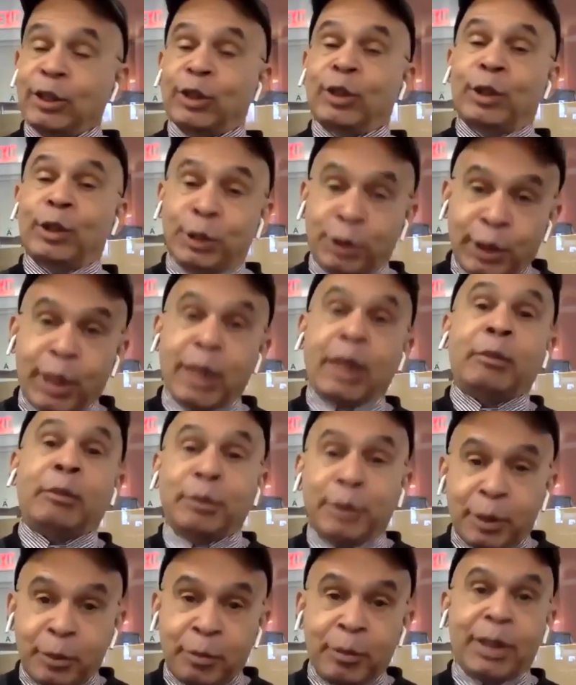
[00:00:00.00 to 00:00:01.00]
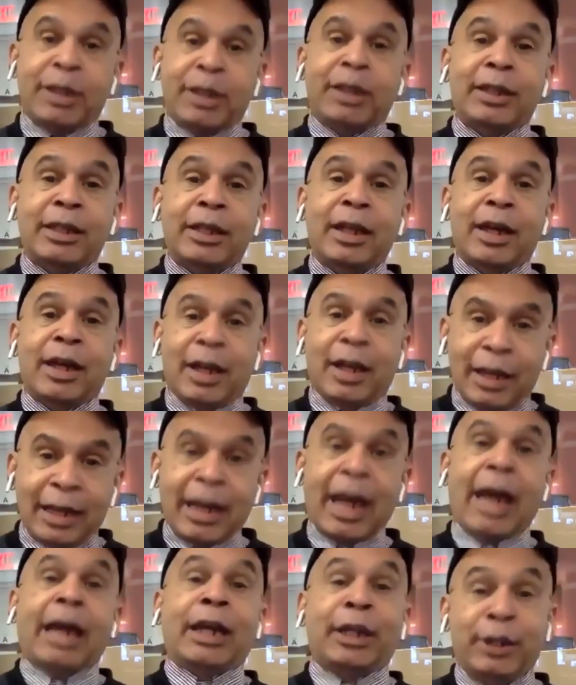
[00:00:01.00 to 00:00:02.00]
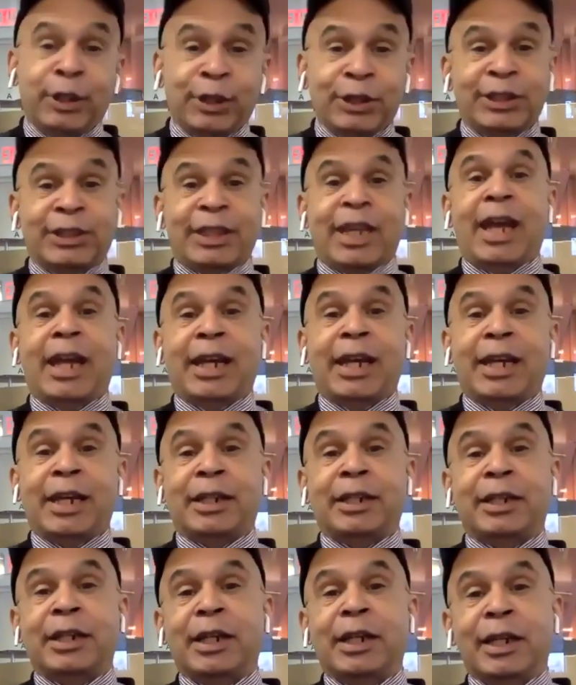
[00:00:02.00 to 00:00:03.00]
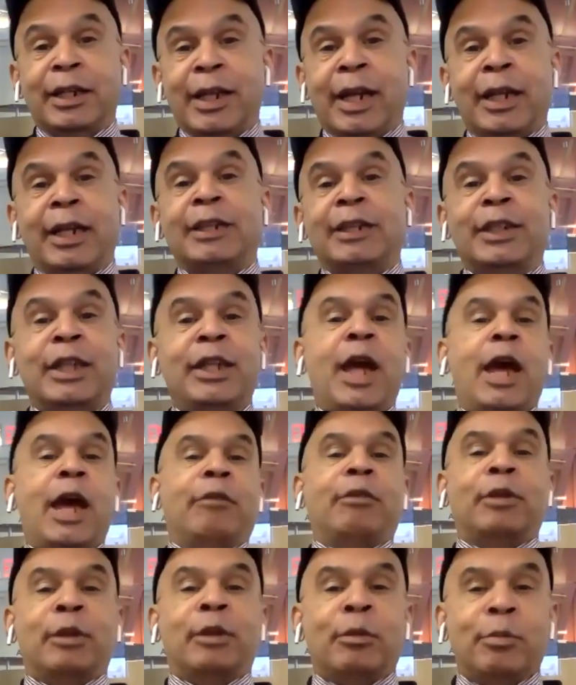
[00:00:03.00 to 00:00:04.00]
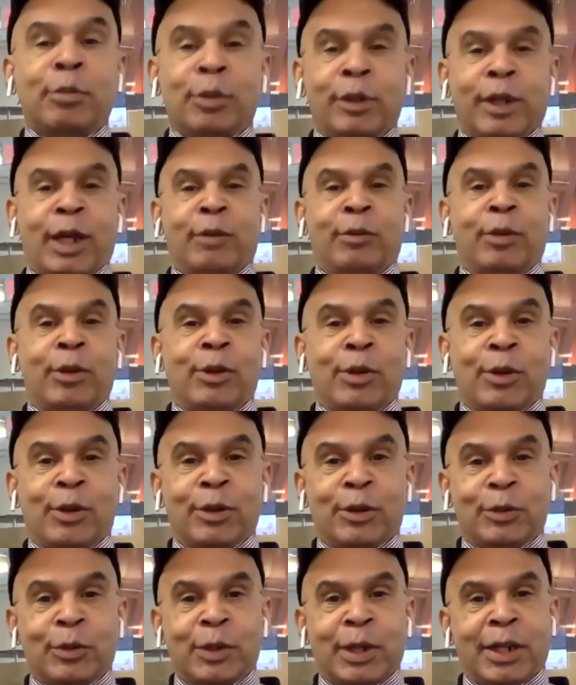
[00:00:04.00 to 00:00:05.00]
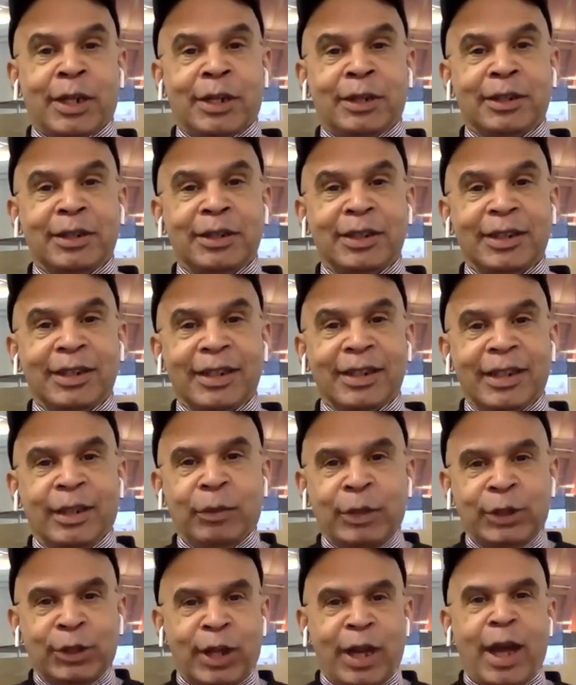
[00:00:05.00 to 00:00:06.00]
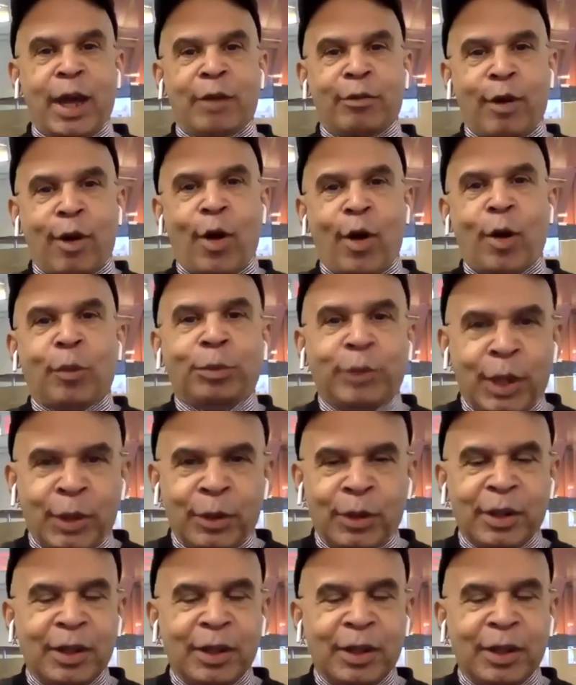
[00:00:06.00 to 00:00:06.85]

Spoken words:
So it seems to me, like you're saying, that it's inevitable that we're going to win. We should have hope.